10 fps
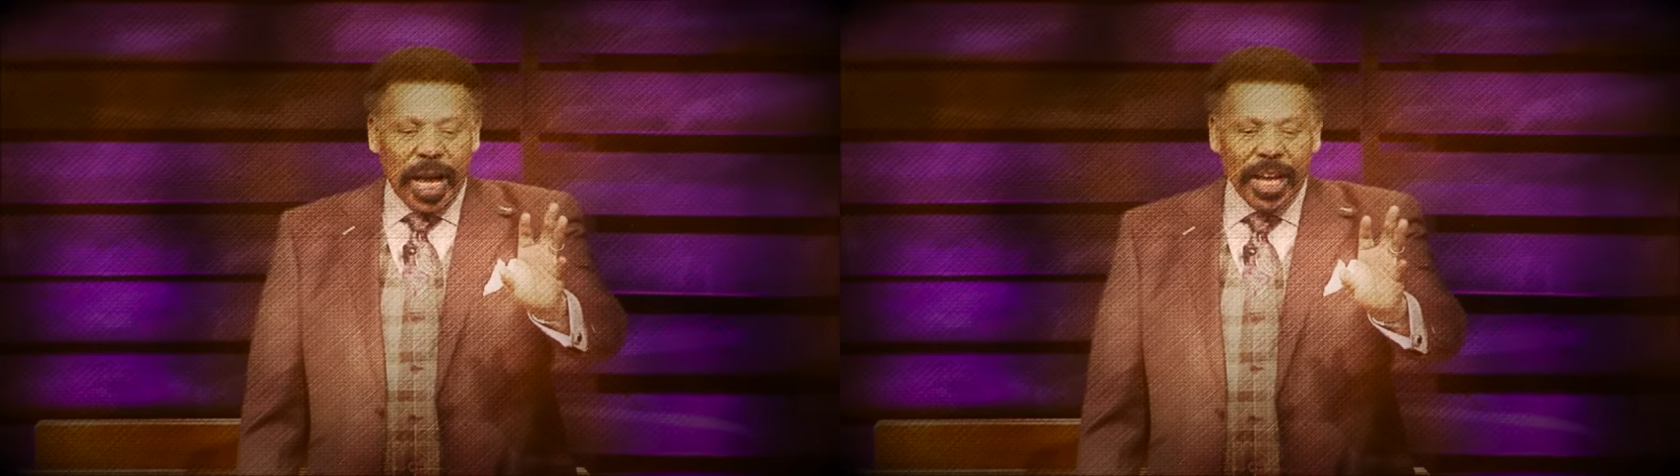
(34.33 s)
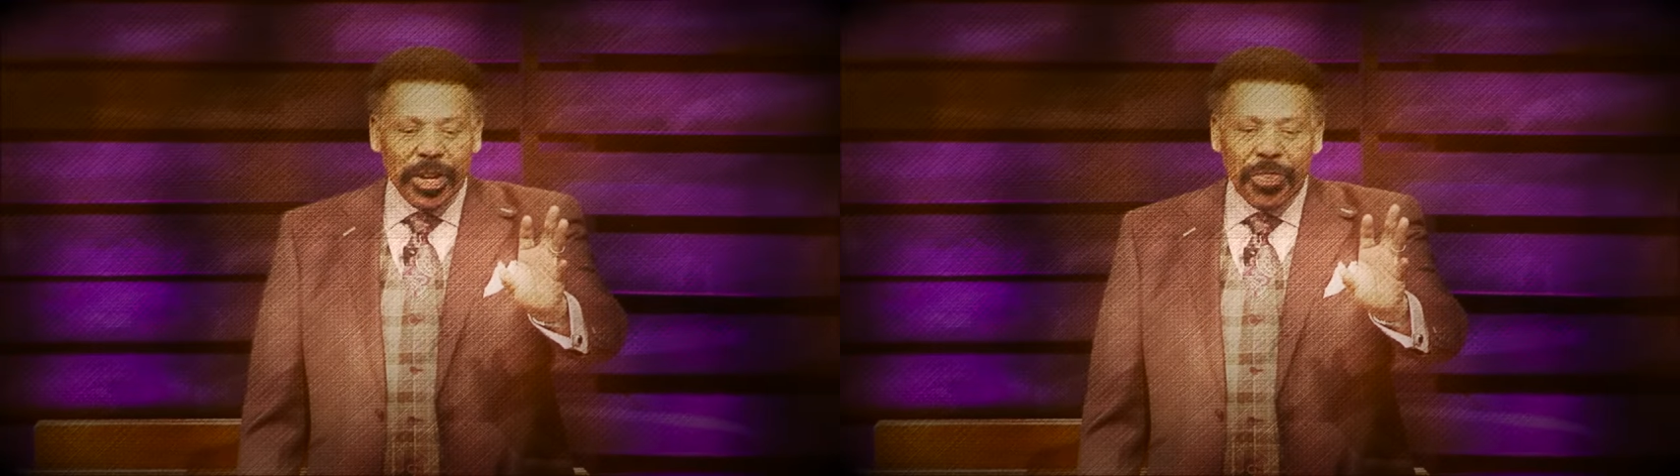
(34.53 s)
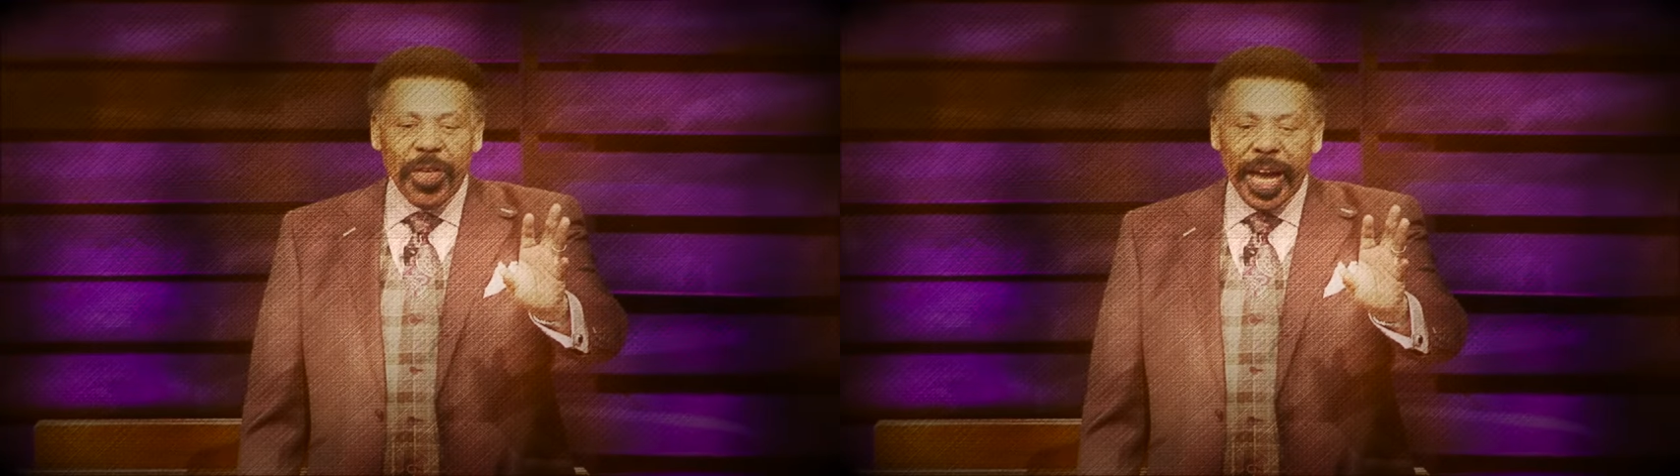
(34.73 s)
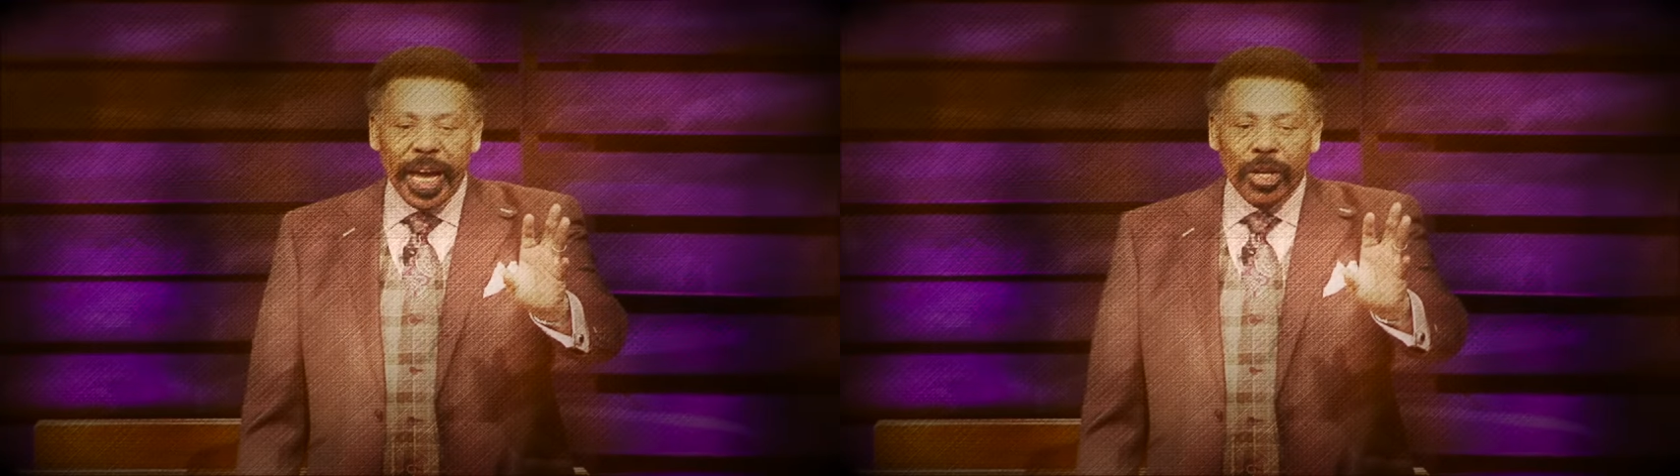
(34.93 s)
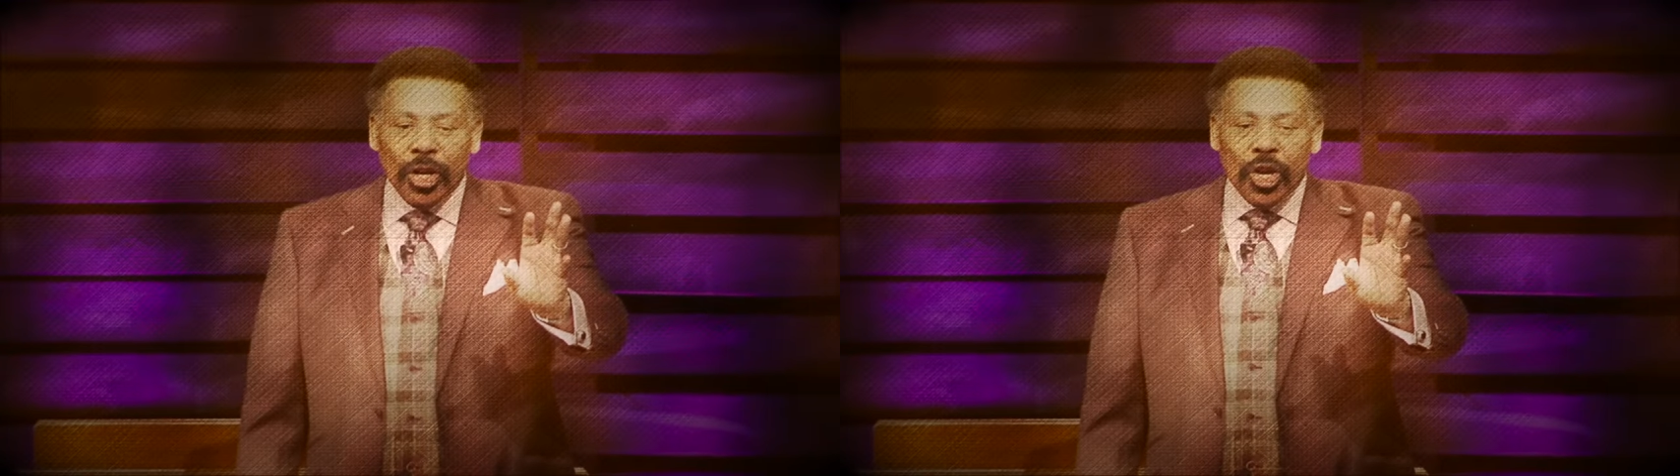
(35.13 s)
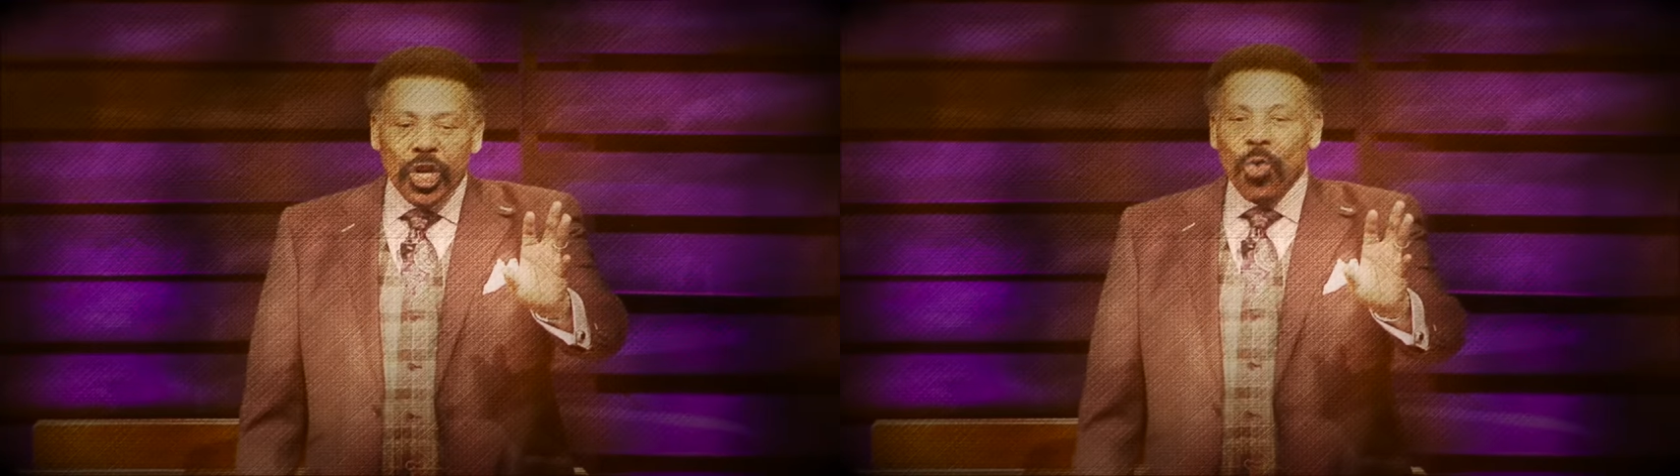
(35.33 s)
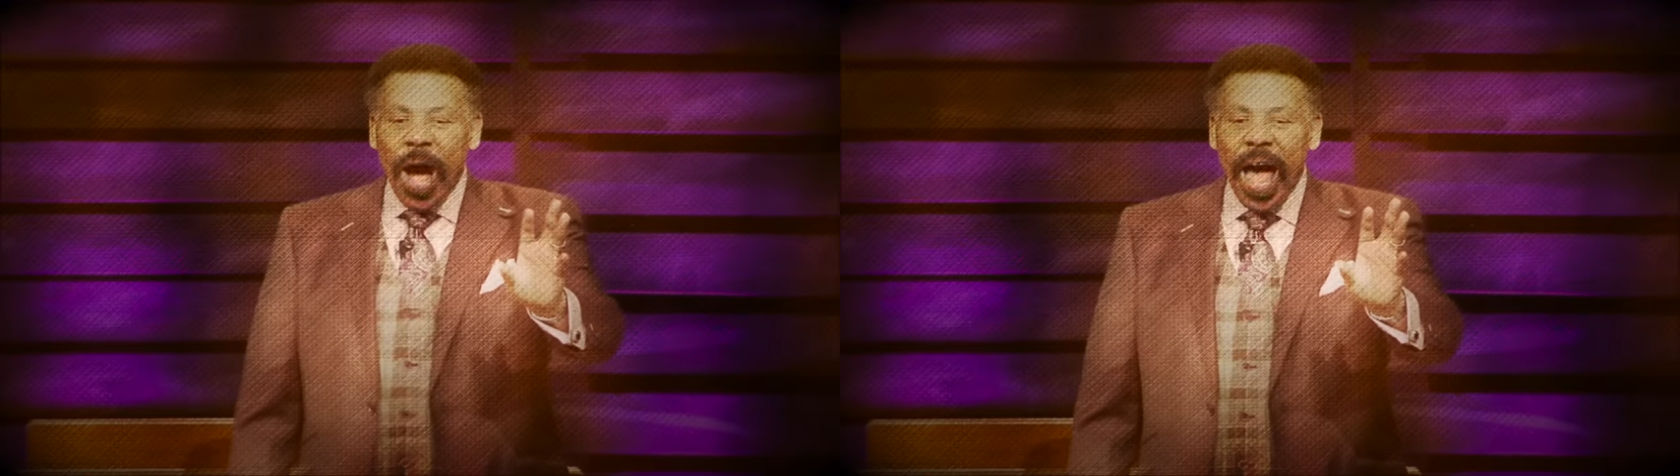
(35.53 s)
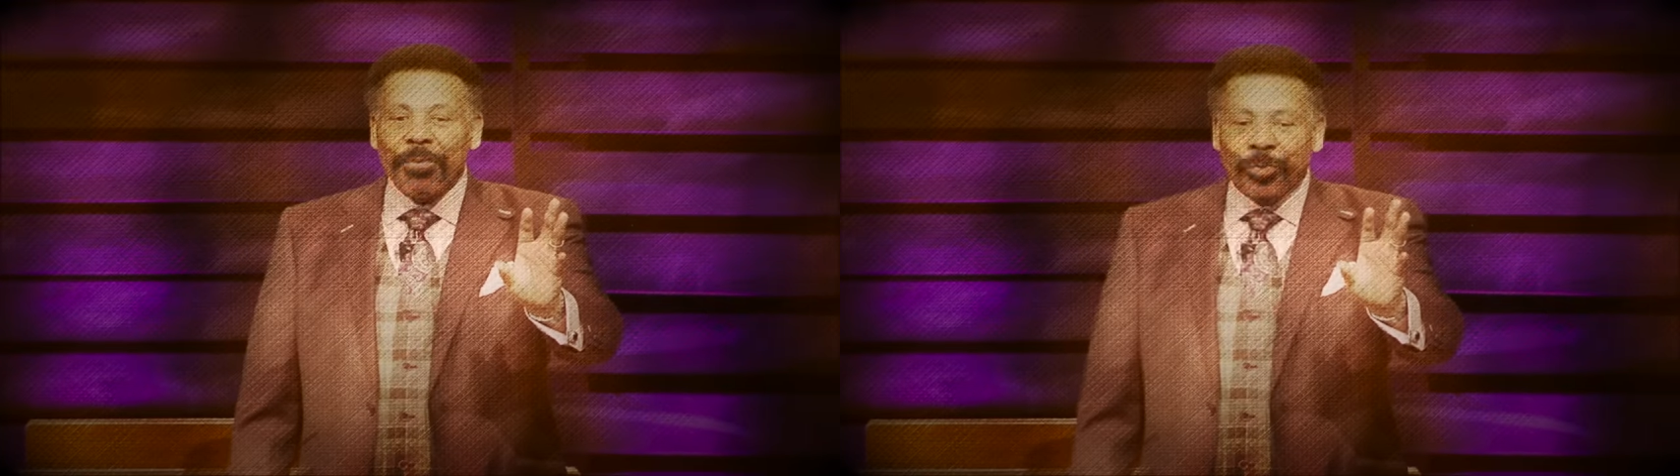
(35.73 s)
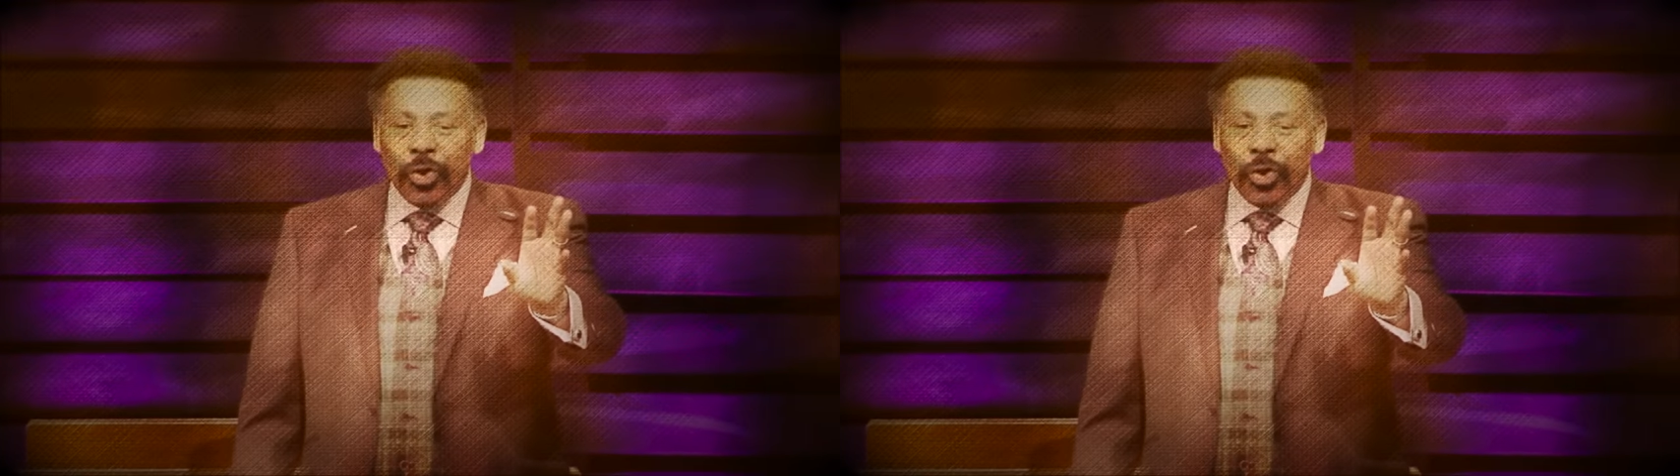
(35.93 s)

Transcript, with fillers: into thinking you have